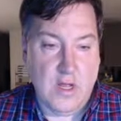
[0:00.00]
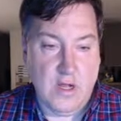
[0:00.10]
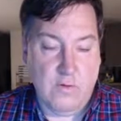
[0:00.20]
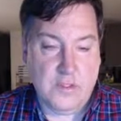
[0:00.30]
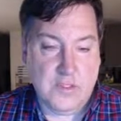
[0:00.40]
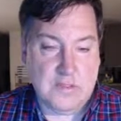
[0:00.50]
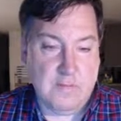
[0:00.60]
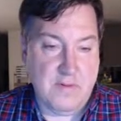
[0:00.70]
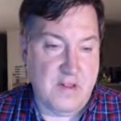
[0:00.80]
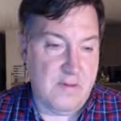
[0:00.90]
We just
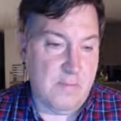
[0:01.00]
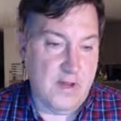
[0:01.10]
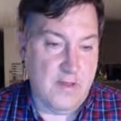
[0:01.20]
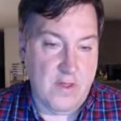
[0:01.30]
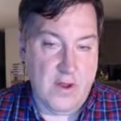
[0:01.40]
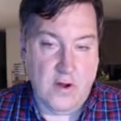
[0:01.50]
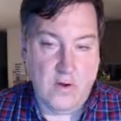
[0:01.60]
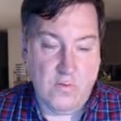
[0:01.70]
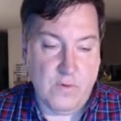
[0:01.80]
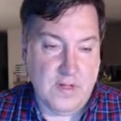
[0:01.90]
send money
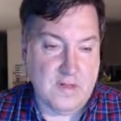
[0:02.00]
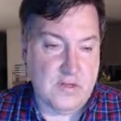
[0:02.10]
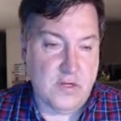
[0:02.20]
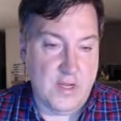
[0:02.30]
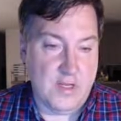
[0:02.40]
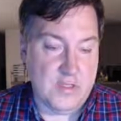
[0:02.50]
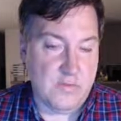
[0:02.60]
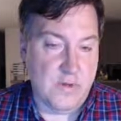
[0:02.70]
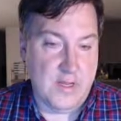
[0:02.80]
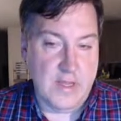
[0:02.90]
there, we exchange,
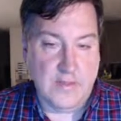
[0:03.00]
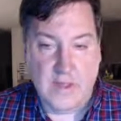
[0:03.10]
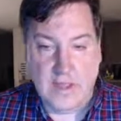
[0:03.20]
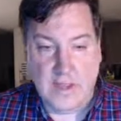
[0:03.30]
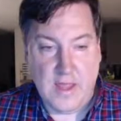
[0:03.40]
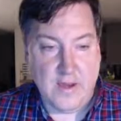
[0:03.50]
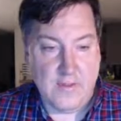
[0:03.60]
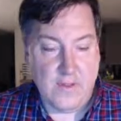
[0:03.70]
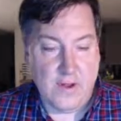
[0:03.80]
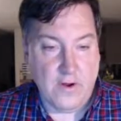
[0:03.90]
we get the heck out of
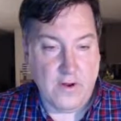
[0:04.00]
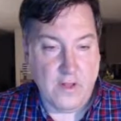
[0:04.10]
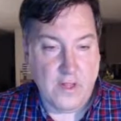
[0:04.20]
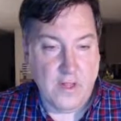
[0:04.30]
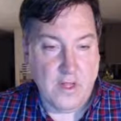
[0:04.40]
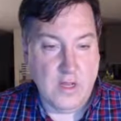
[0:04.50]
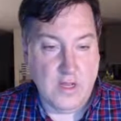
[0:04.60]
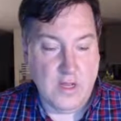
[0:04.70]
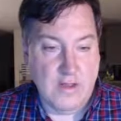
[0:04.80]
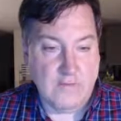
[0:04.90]
there
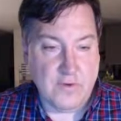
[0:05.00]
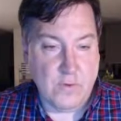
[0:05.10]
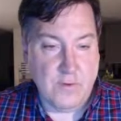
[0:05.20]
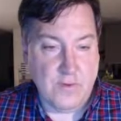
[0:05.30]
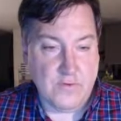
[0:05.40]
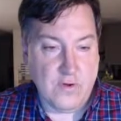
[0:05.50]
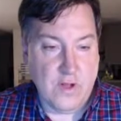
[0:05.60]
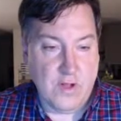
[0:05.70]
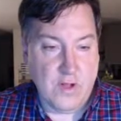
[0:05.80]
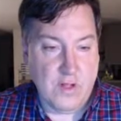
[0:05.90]
after we
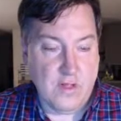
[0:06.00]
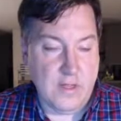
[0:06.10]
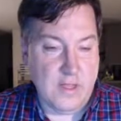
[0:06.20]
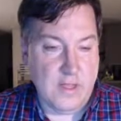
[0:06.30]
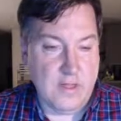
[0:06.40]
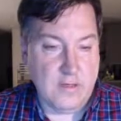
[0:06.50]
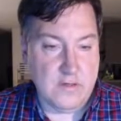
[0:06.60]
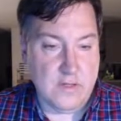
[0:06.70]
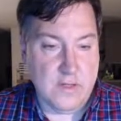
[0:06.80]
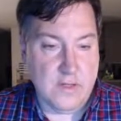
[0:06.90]
withdraw,
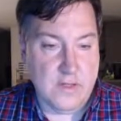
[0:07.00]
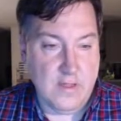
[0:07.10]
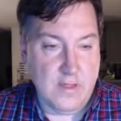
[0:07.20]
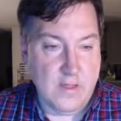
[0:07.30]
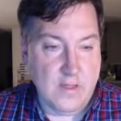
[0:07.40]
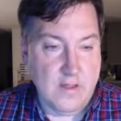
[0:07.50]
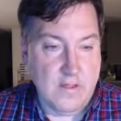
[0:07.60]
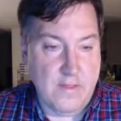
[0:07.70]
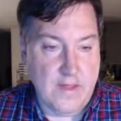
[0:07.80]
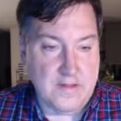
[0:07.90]
and
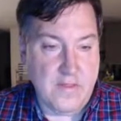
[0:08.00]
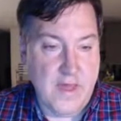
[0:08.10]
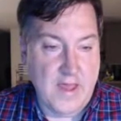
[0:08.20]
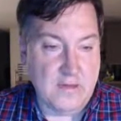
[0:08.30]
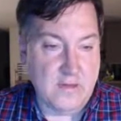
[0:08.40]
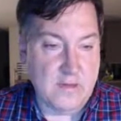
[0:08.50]
that's that.